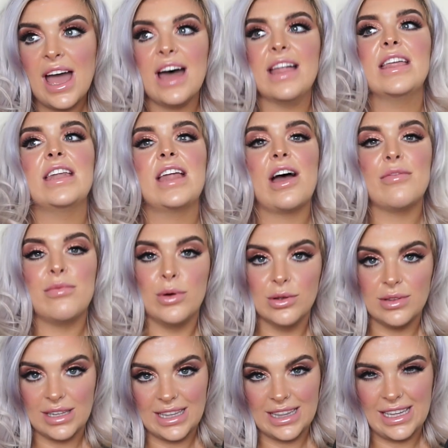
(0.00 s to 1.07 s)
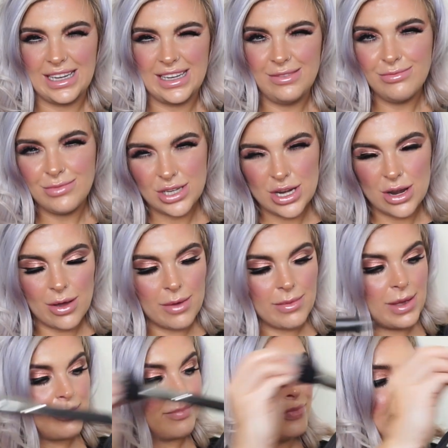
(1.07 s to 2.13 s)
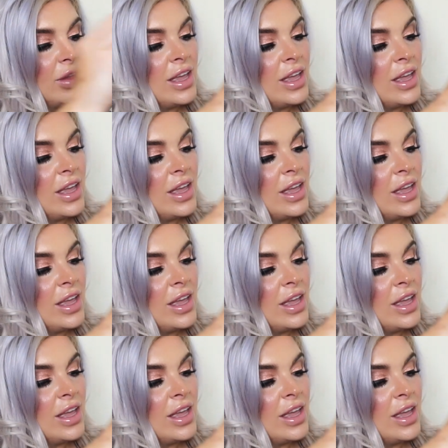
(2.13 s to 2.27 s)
and then have more to clean. Do you know what I mean?